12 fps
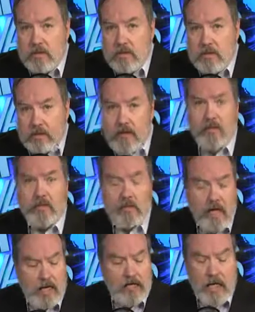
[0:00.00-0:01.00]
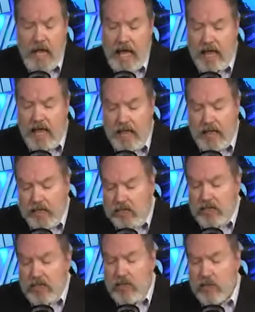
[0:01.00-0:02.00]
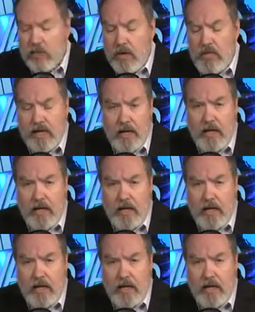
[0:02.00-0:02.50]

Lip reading: Yes, yes. And this is a situation, Alex,